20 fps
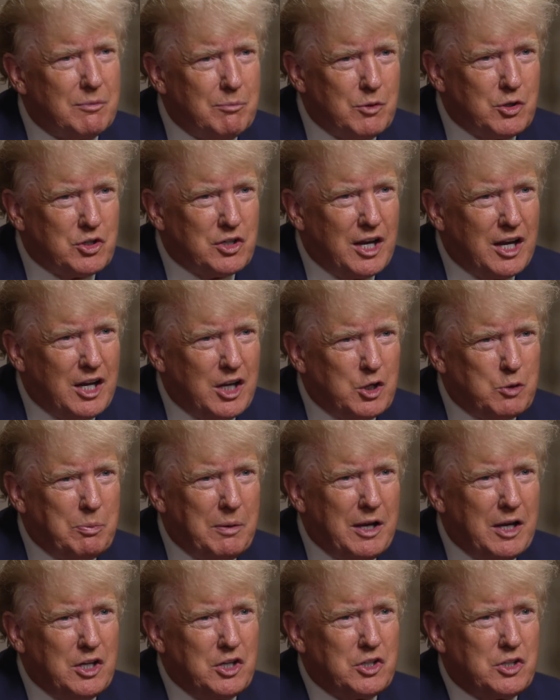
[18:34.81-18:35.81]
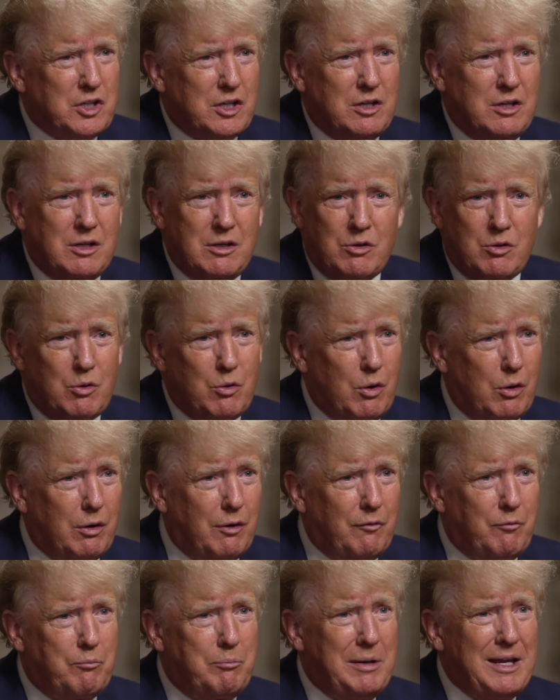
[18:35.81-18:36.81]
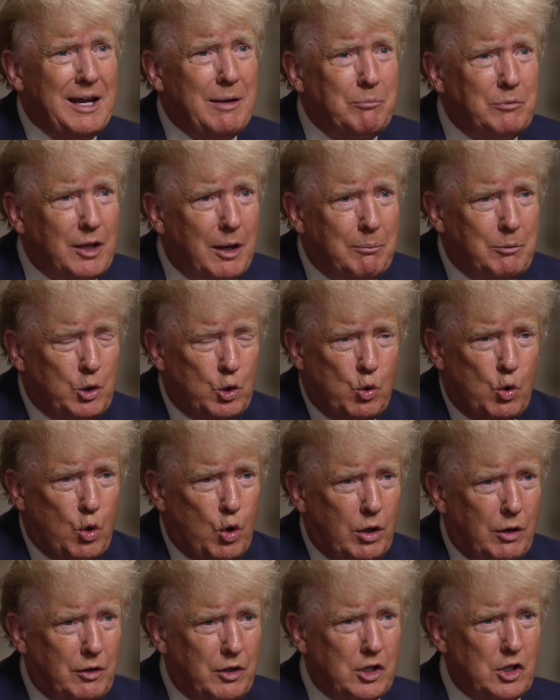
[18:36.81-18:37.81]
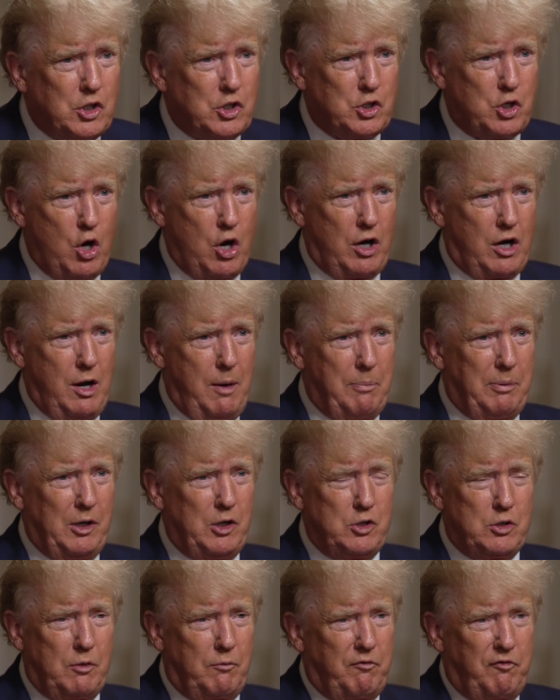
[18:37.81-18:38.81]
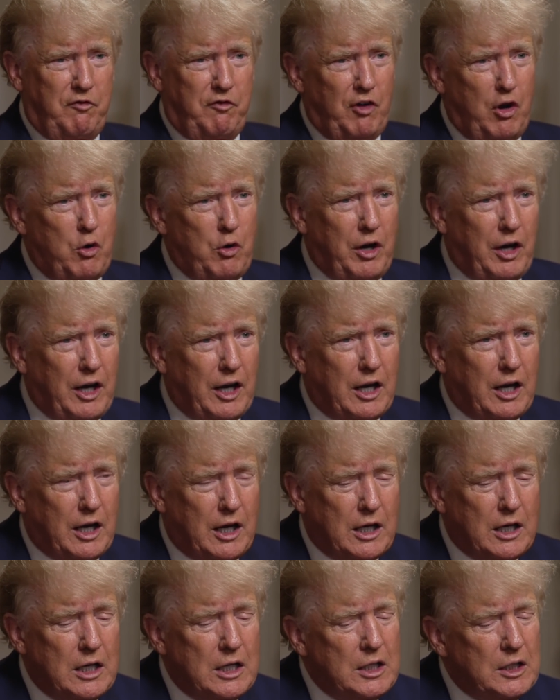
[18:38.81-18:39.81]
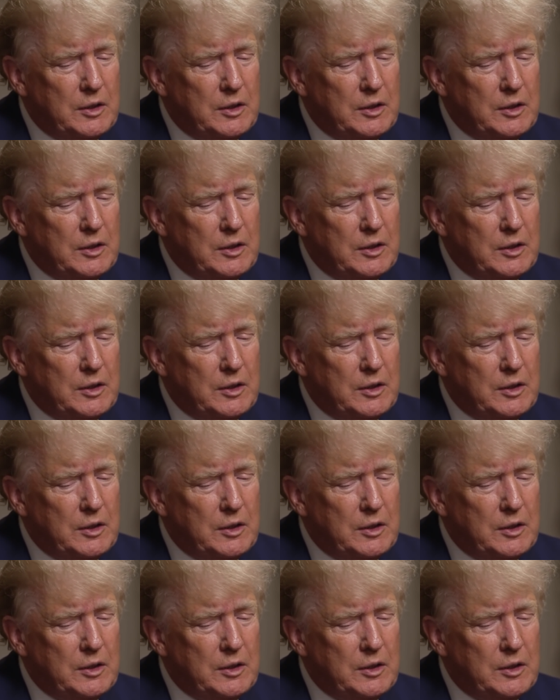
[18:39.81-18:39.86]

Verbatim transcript: of Mercedes Benz and all of BMW, all of these car companies are floating it in.